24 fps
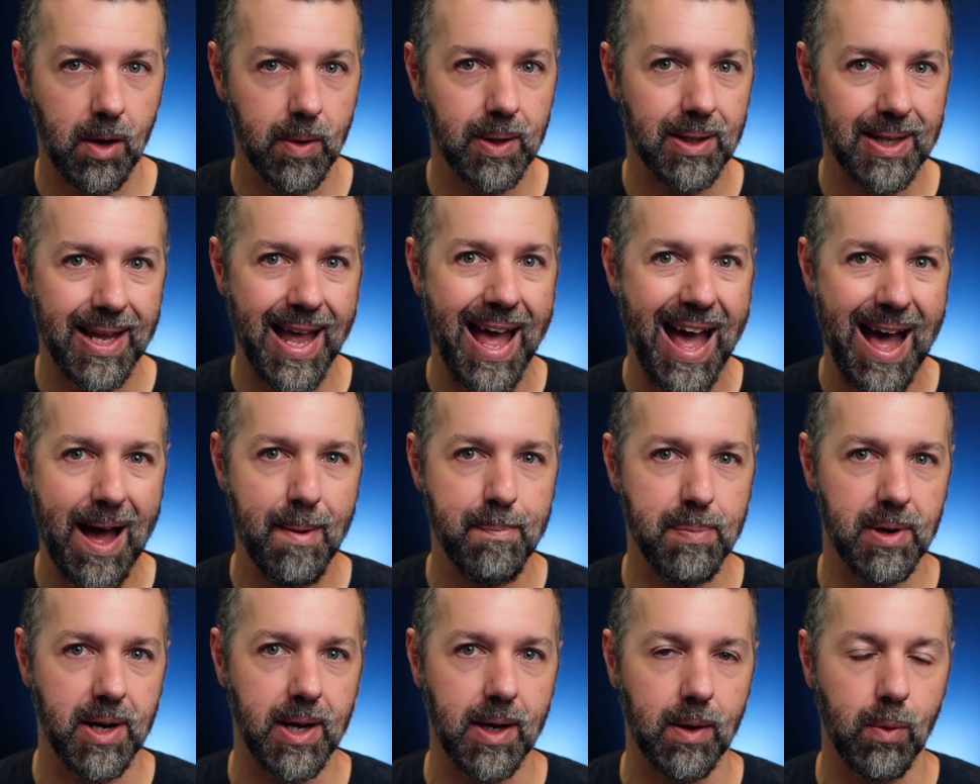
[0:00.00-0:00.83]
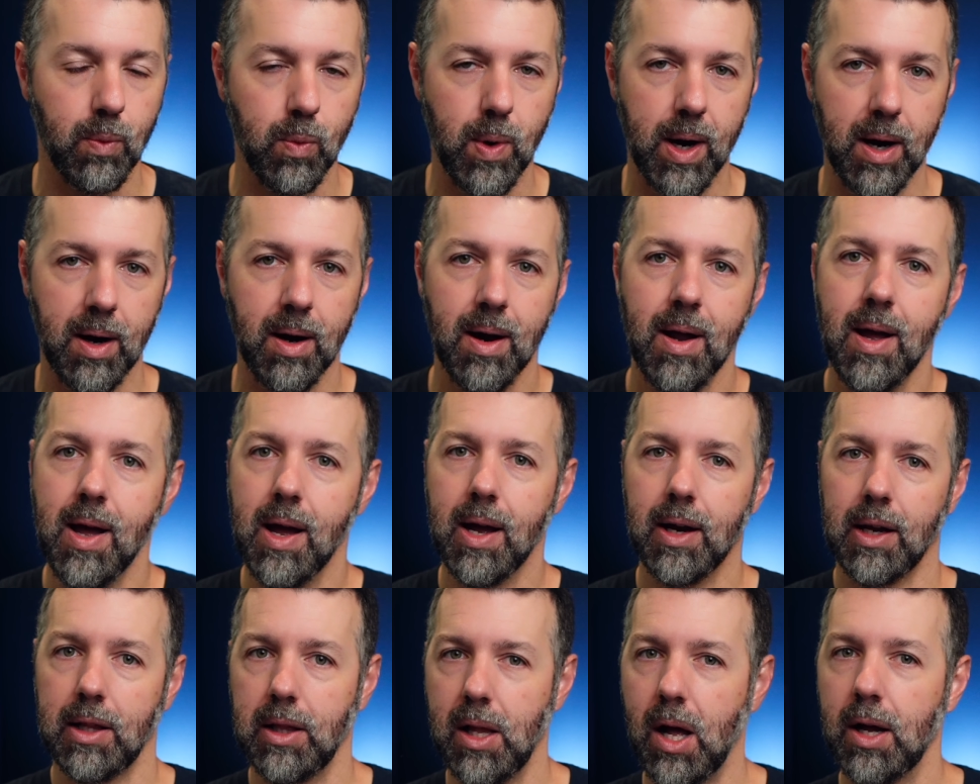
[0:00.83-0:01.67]
currently happening where
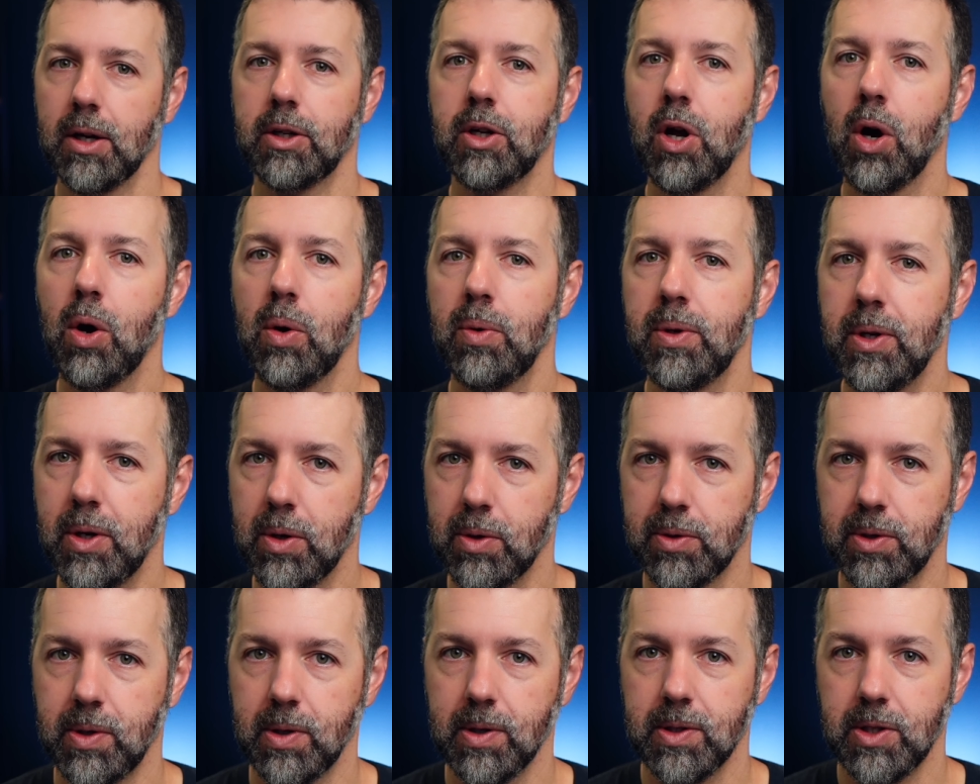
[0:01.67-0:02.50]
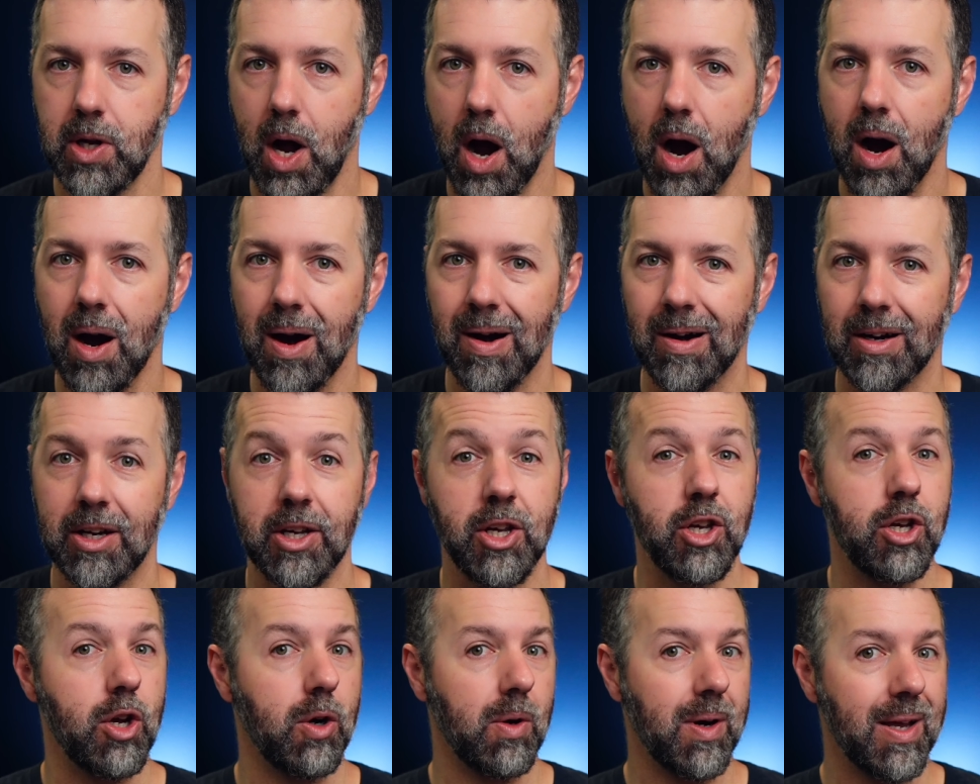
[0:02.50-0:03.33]
Claude Code users are
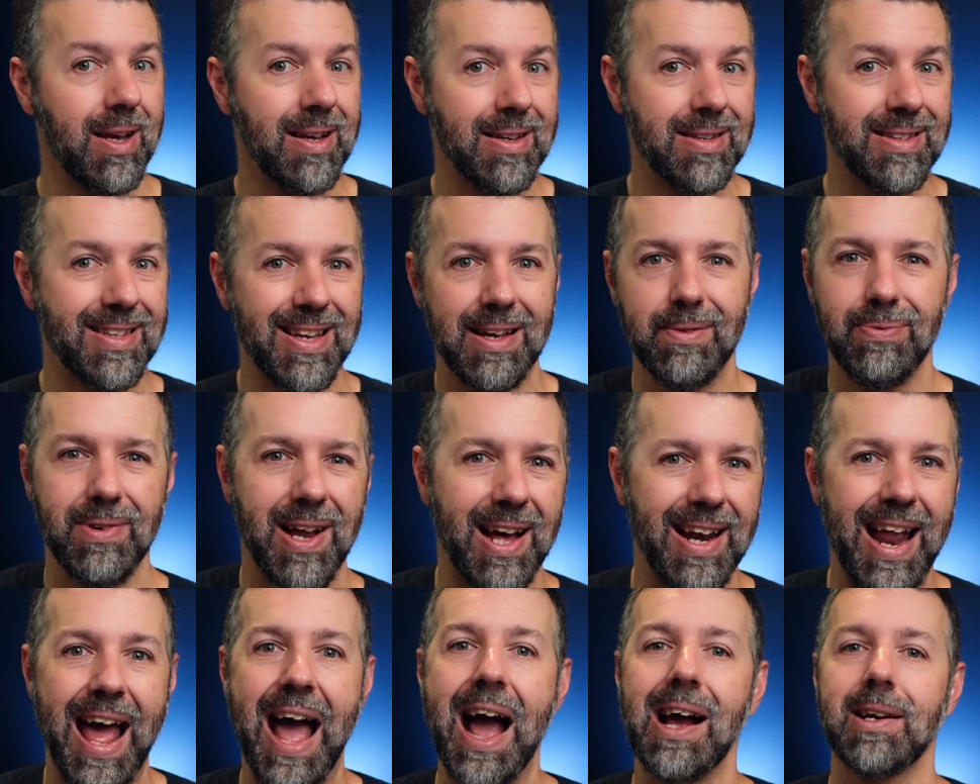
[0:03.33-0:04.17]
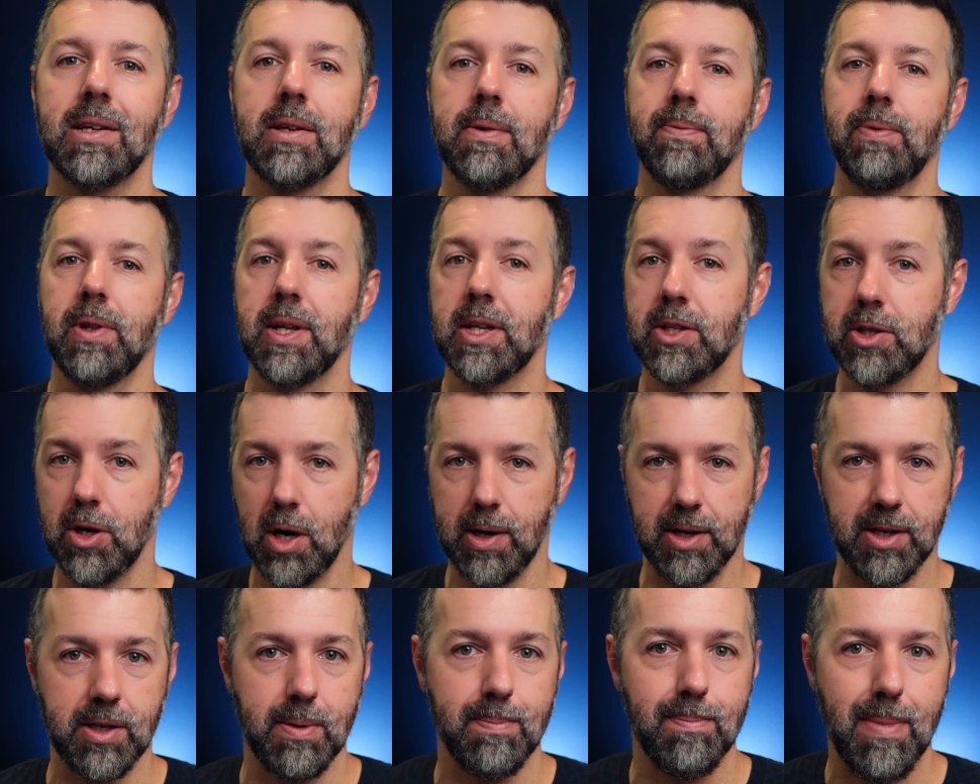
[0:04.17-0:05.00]
curious, if not actively
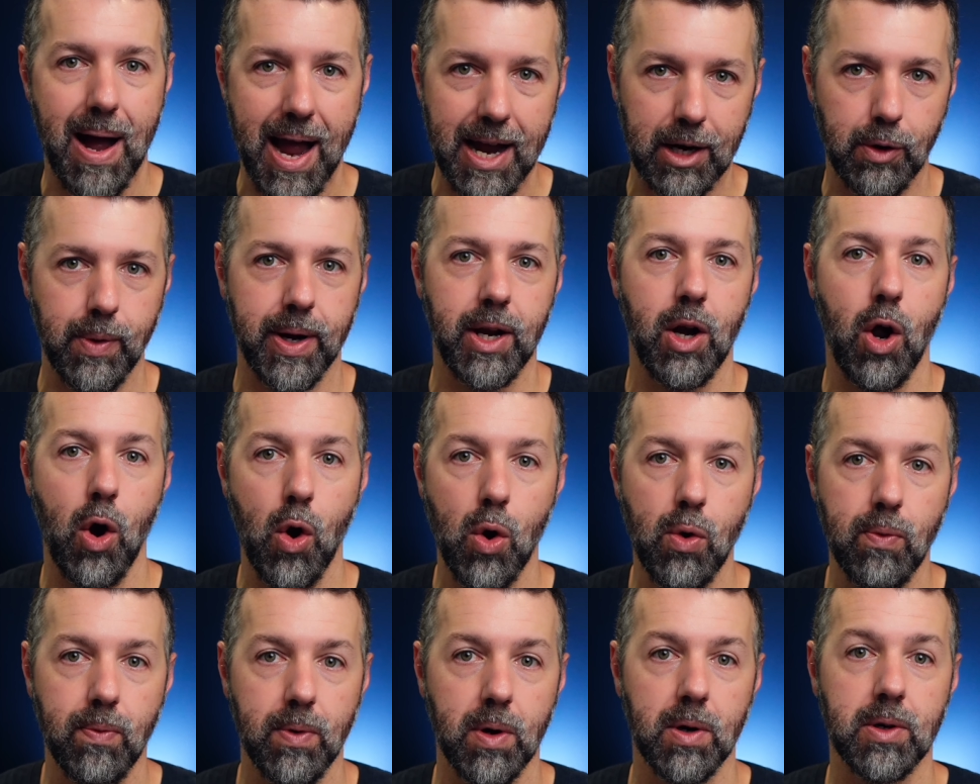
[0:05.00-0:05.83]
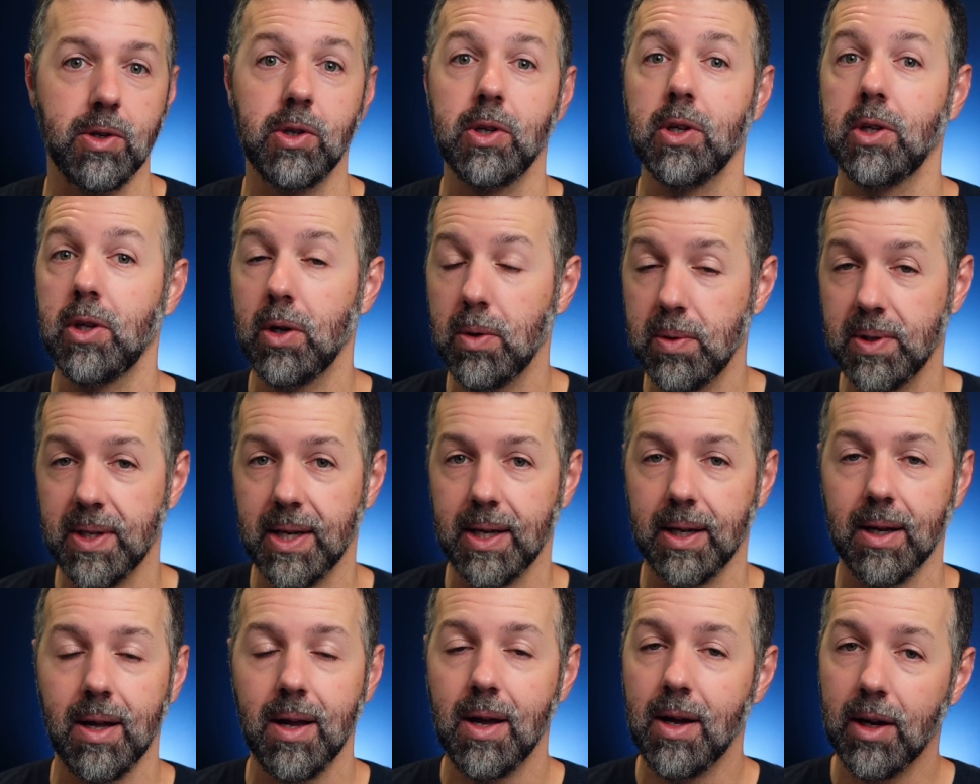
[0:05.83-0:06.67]
starting to migrate over to
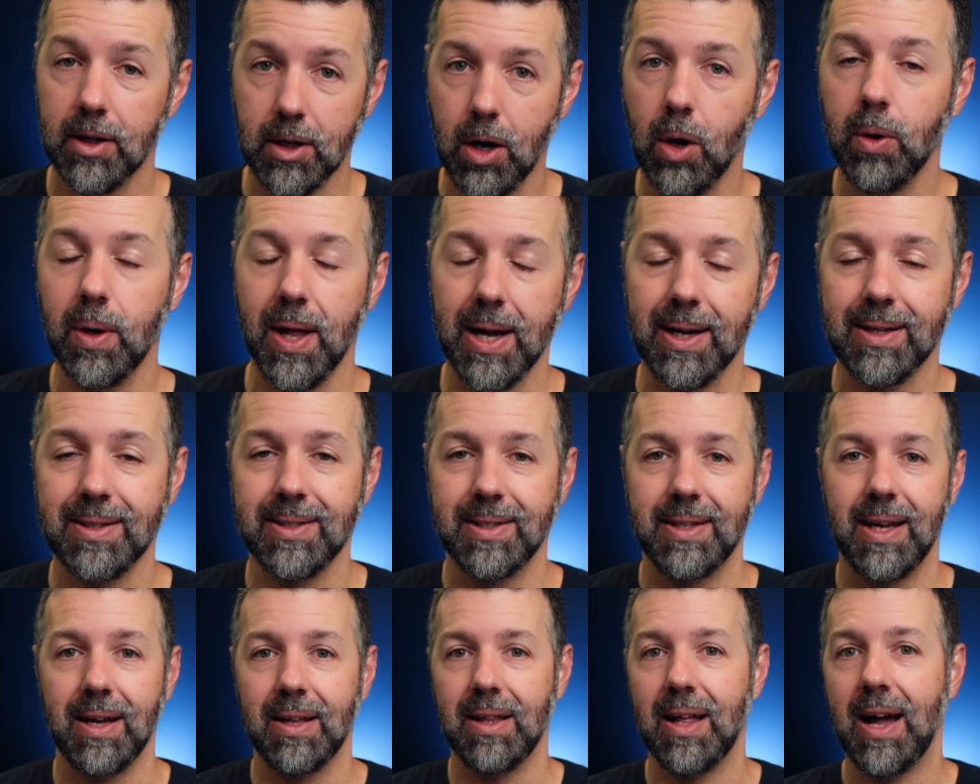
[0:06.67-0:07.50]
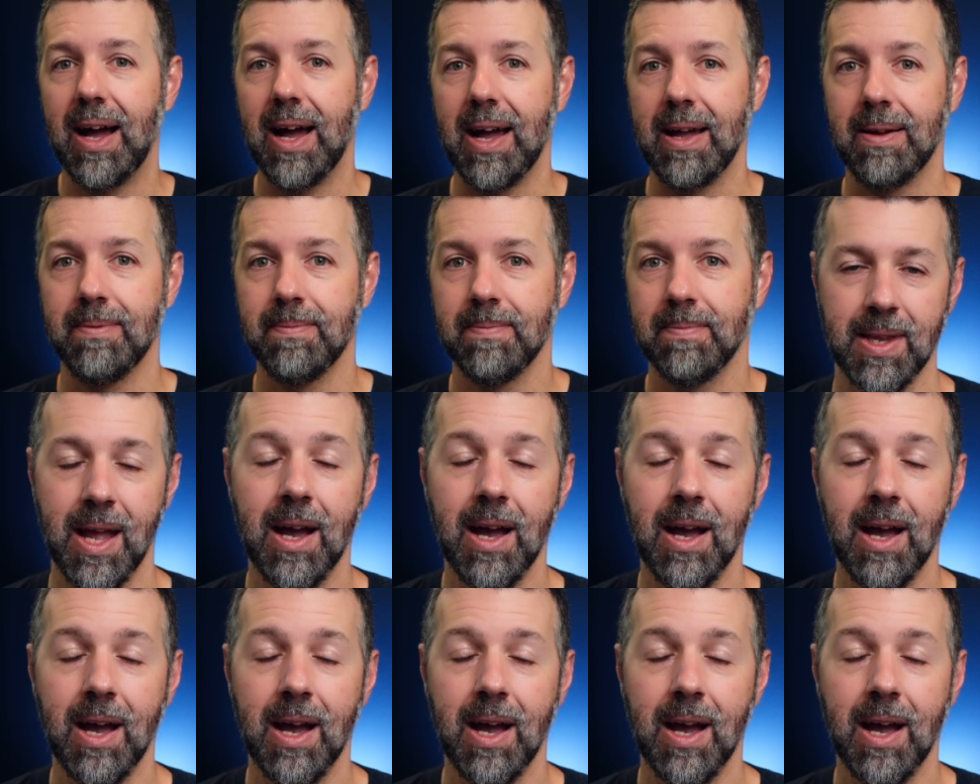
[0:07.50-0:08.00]
using Codex CLI.